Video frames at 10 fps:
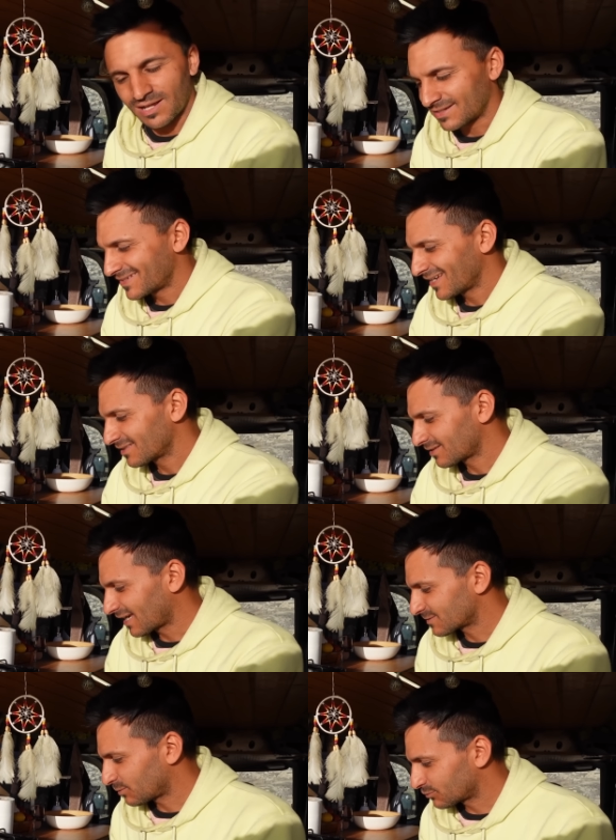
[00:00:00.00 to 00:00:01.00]
and take the
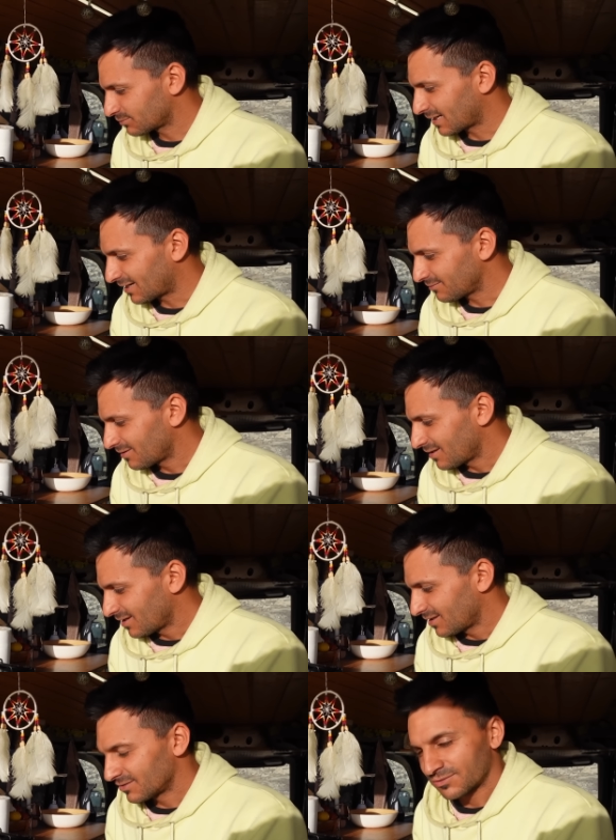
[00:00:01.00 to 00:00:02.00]
gas bottle out
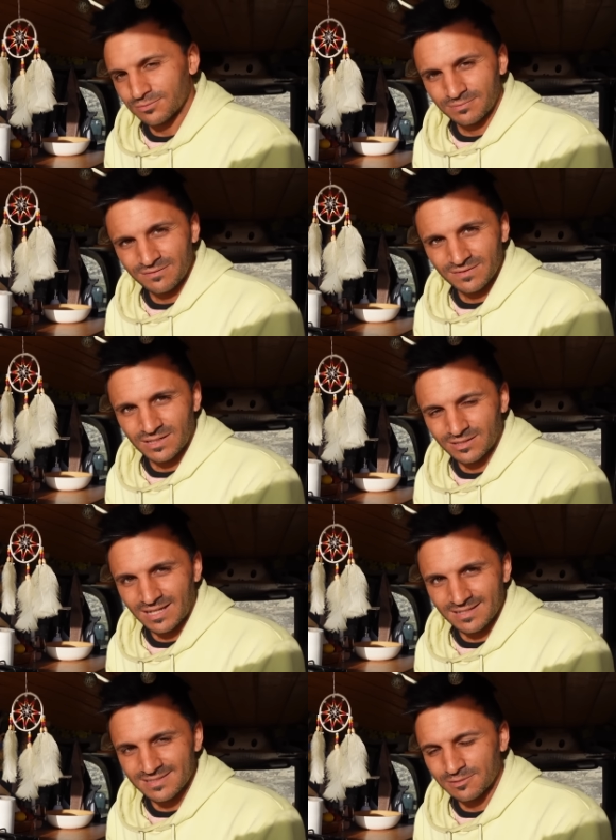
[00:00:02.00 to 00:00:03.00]
to refill our gas.